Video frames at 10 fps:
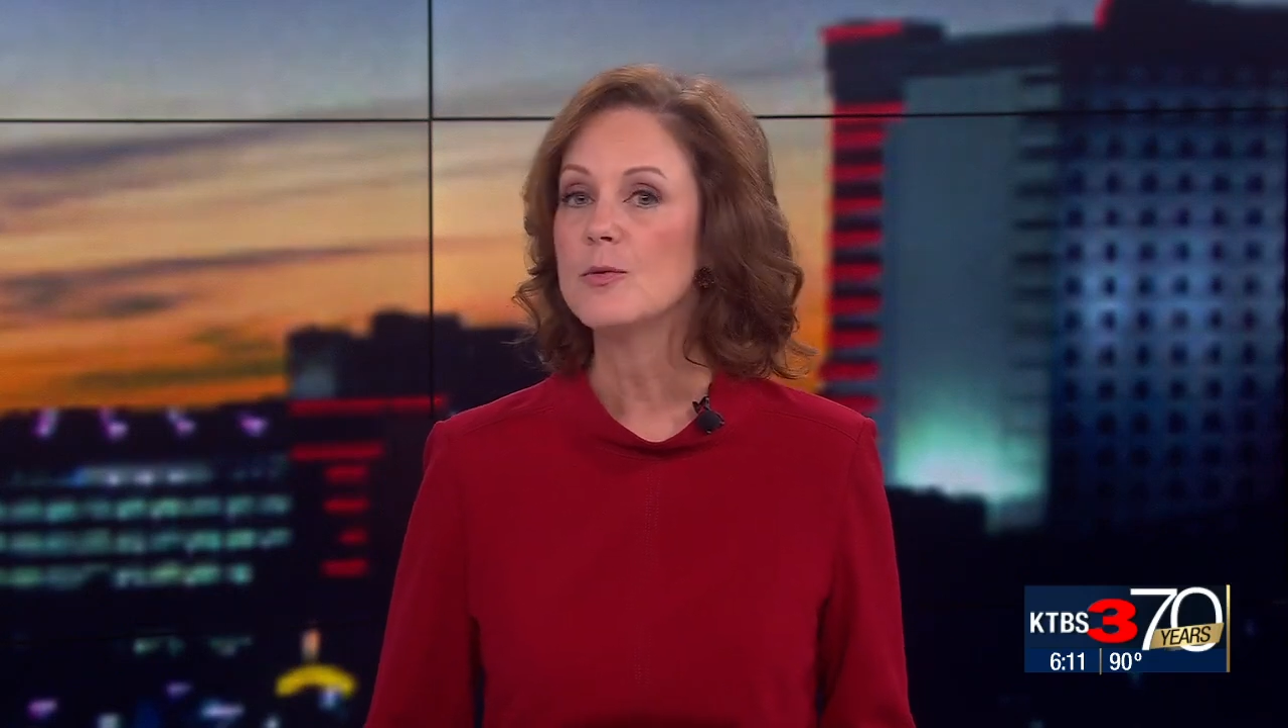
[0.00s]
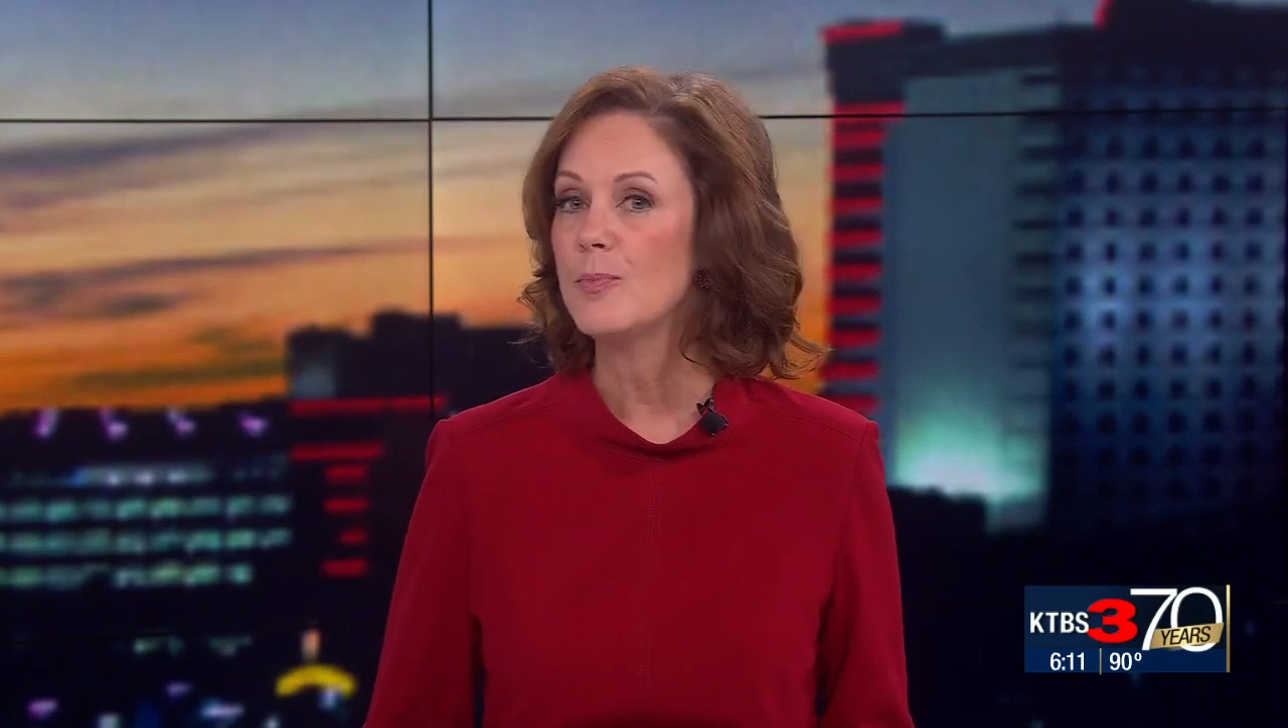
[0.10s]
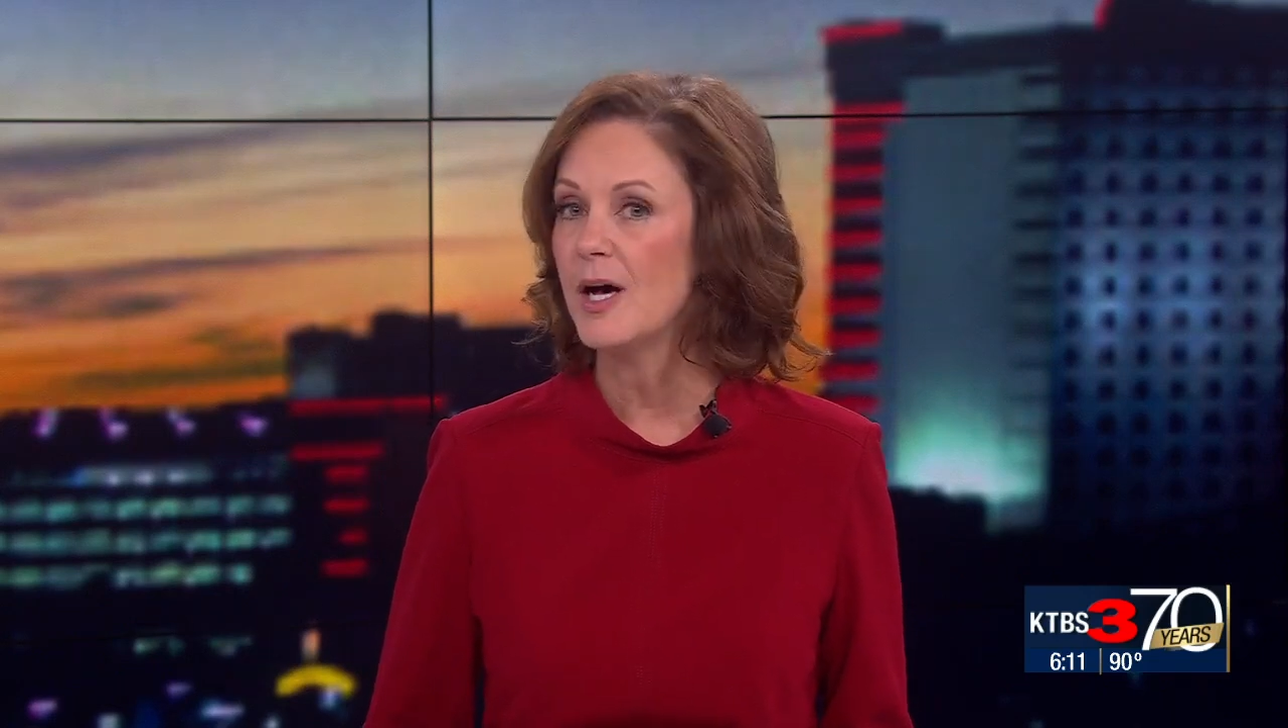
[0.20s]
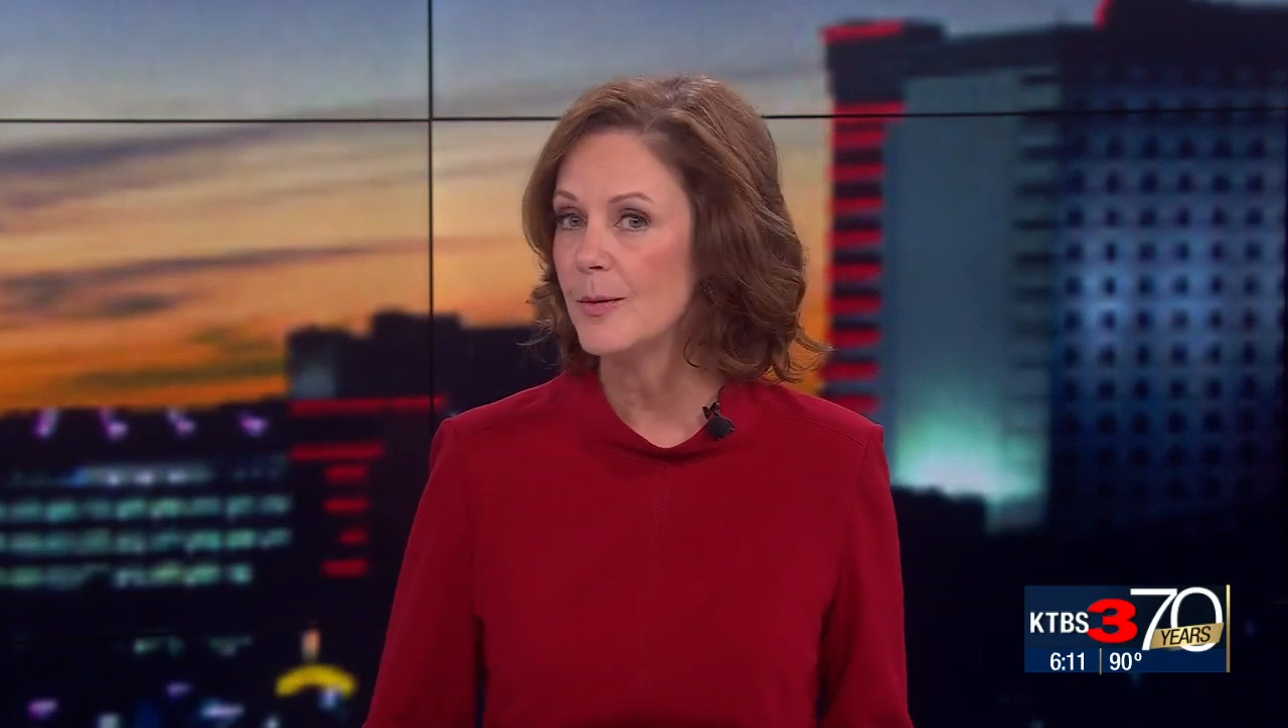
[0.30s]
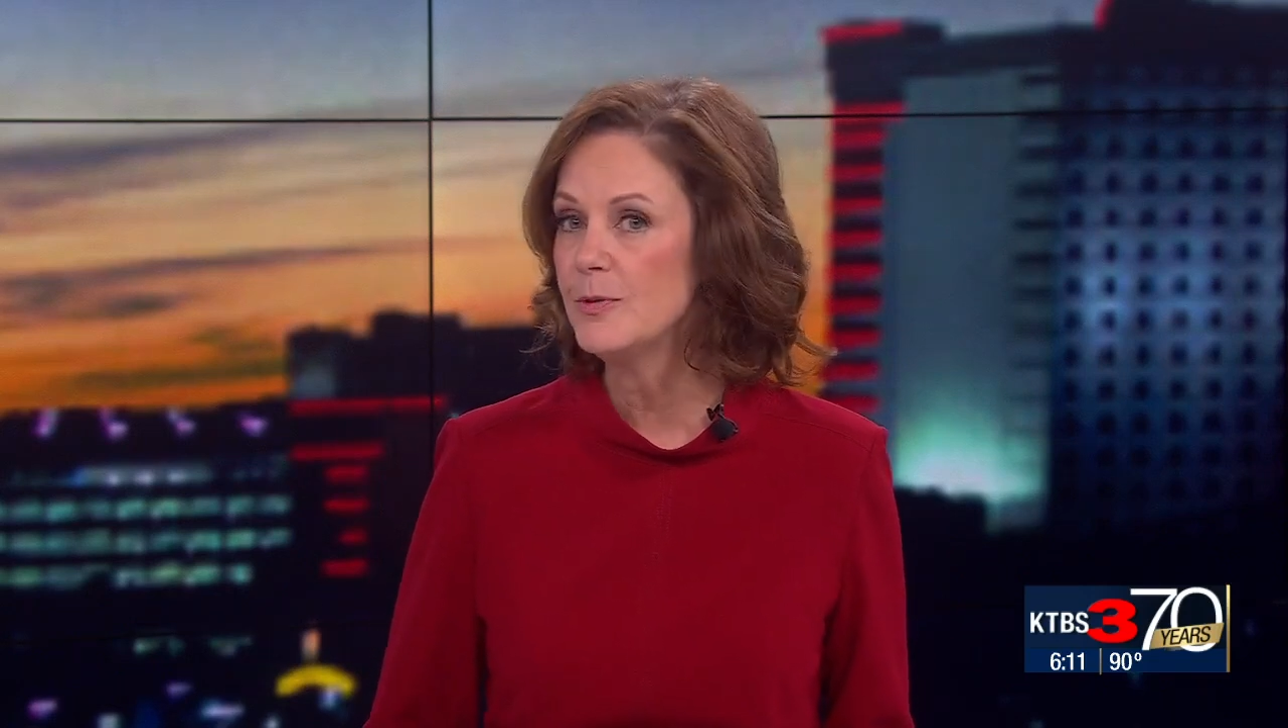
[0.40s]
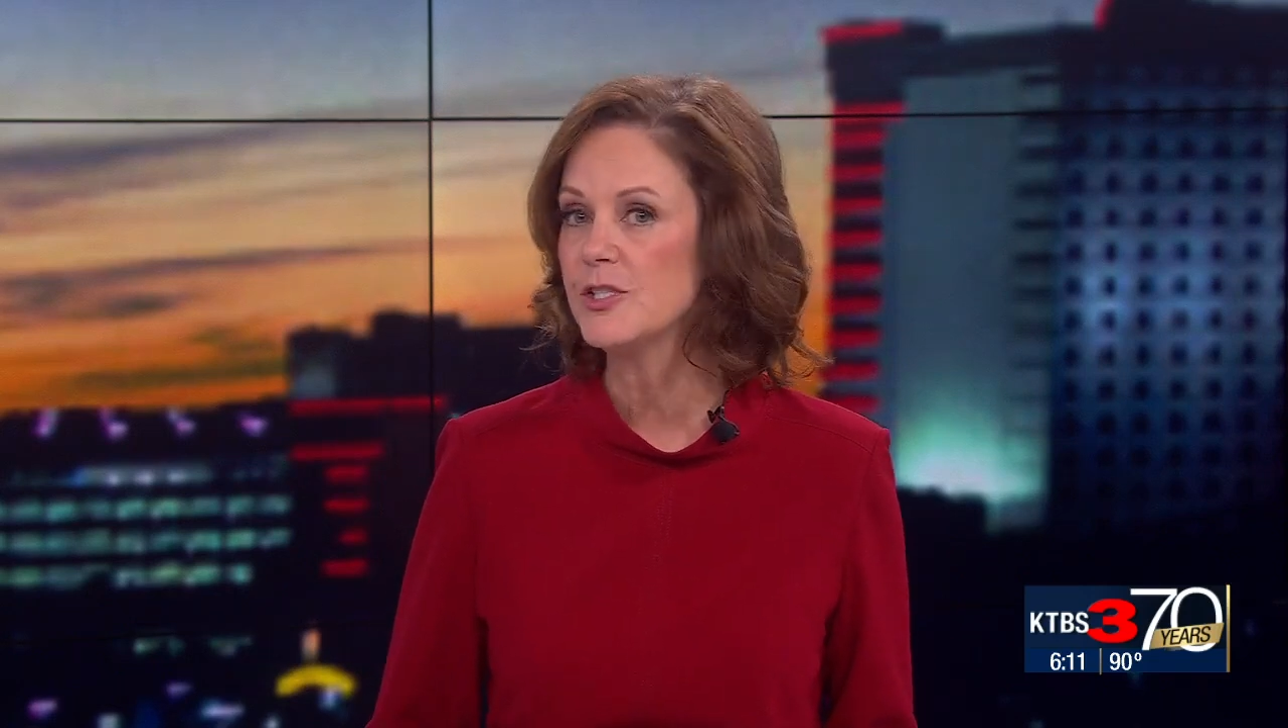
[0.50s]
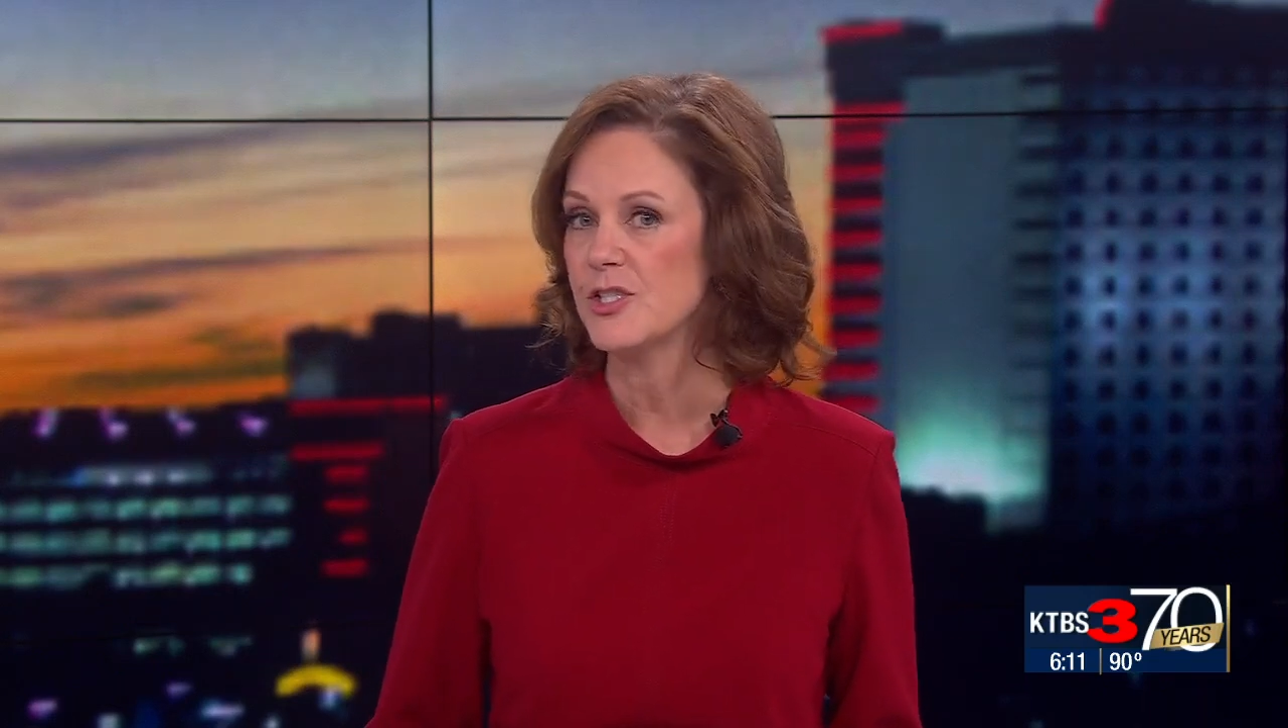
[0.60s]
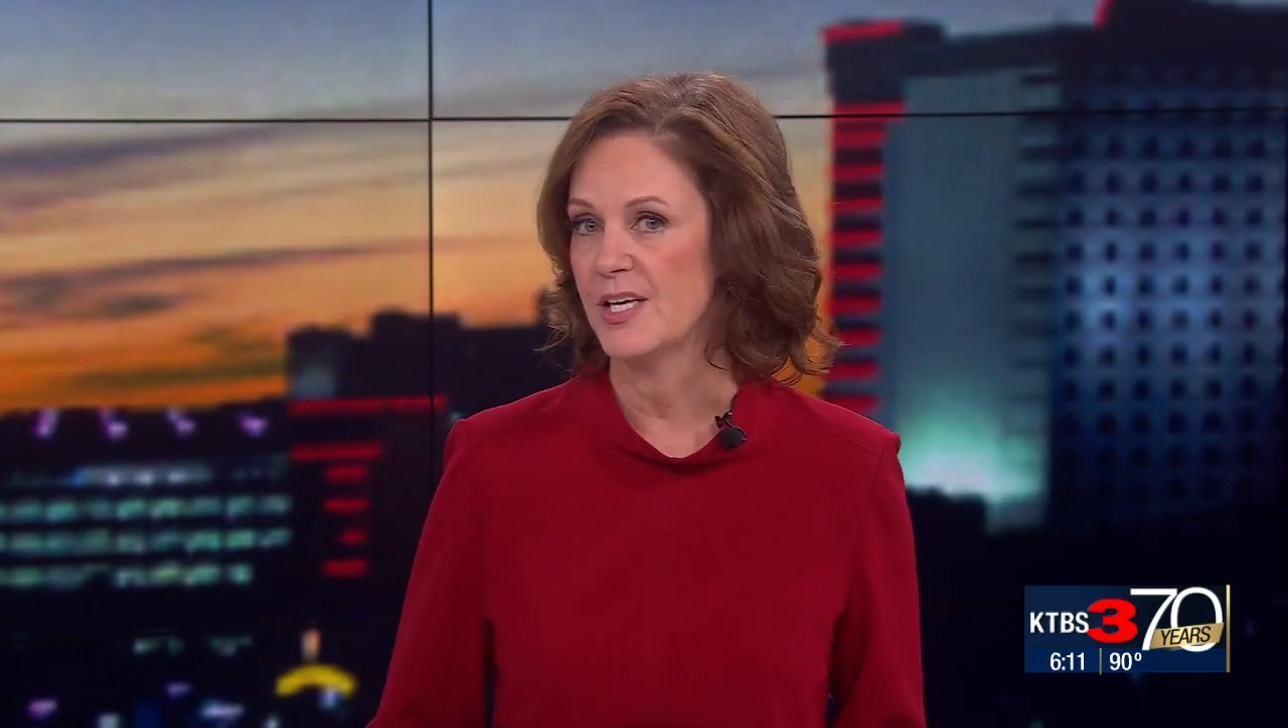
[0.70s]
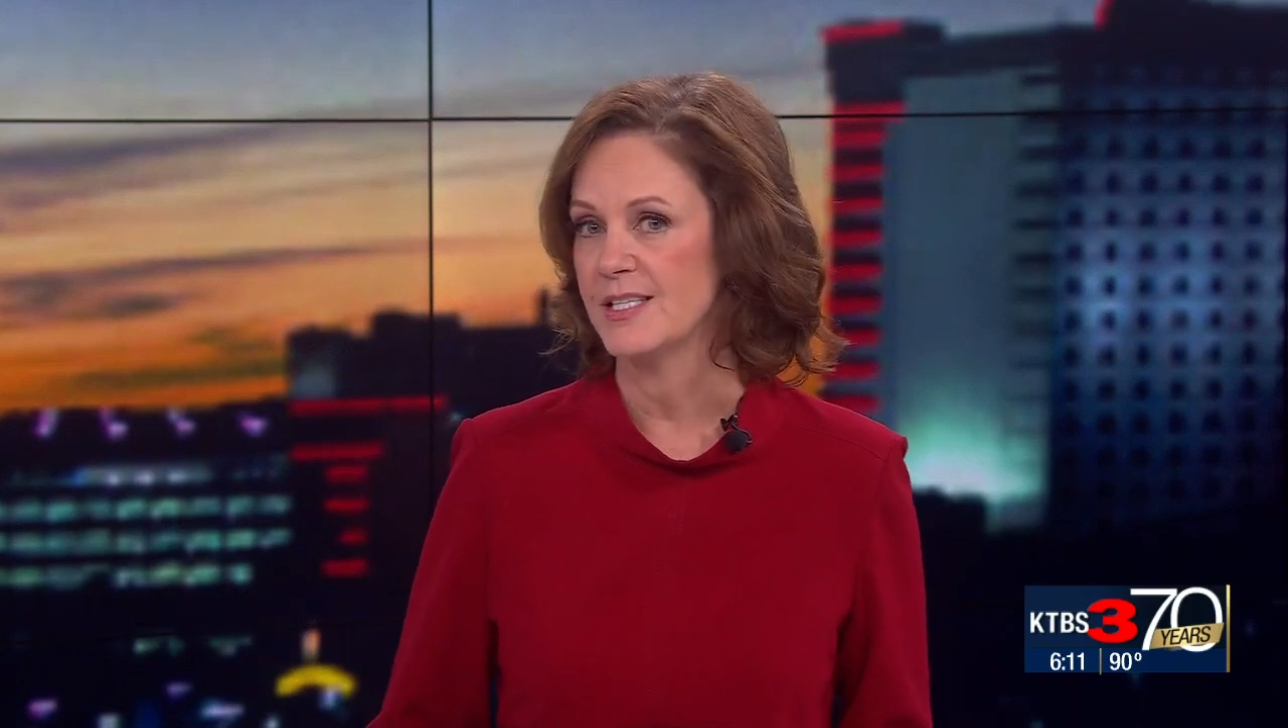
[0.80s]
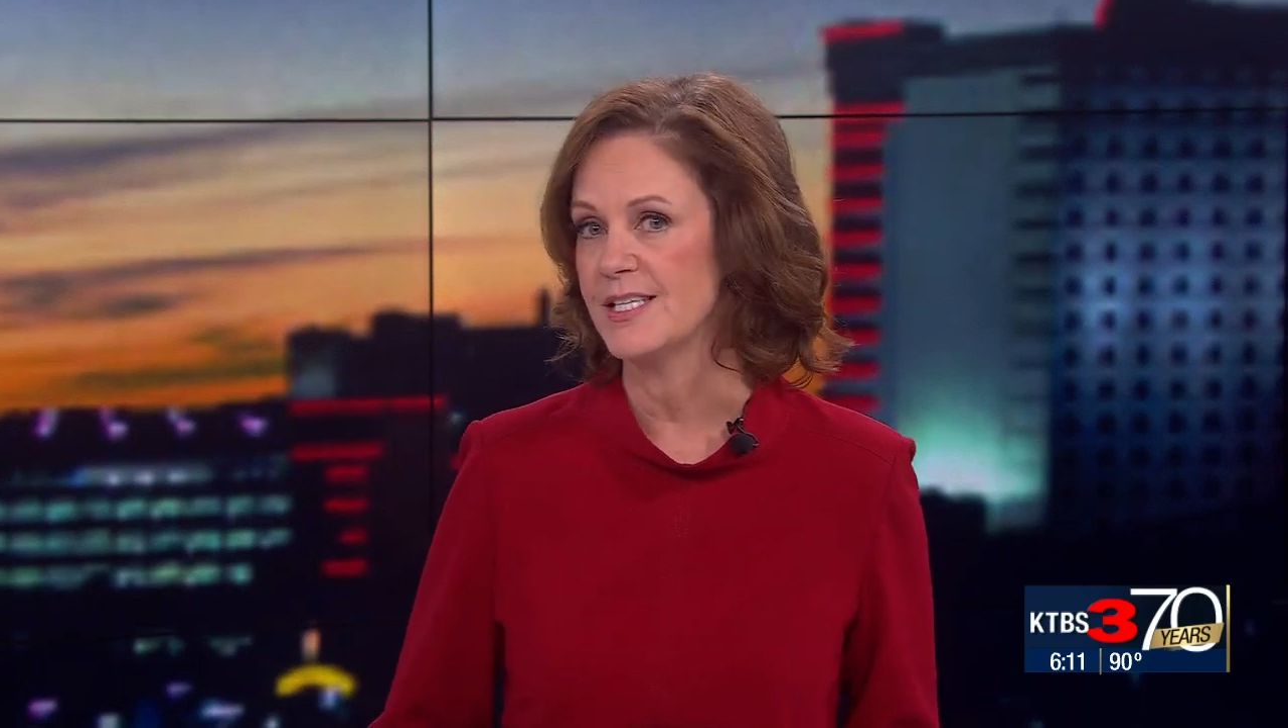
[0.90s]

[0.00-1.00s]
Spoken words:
publish that